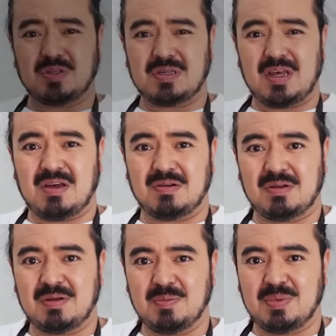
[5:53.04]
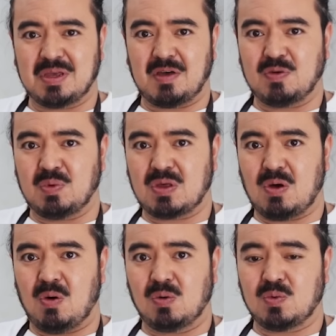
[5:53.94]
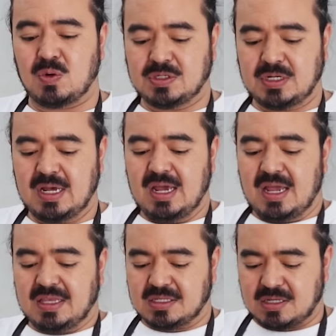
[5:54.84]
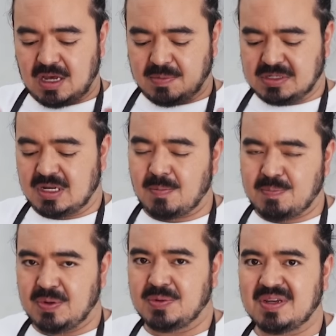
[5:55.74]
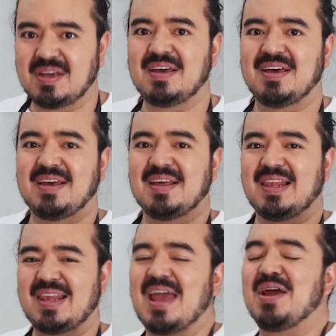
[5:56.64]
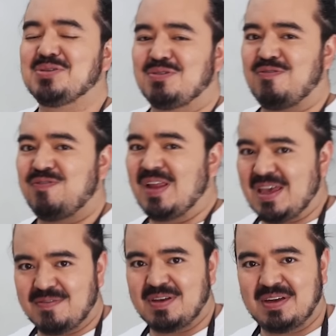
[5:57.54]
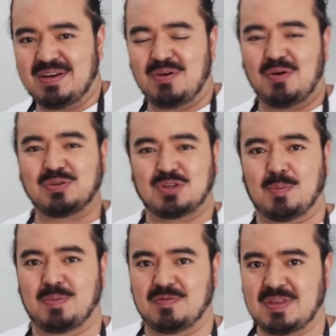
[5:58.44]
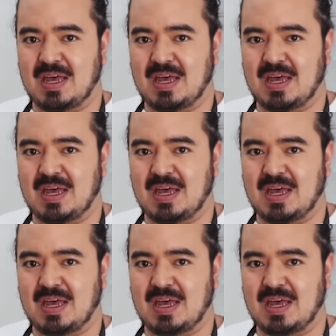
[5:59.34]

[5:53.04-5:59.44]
it's now been covered with cold water. It's time to start building layers of flavor on top of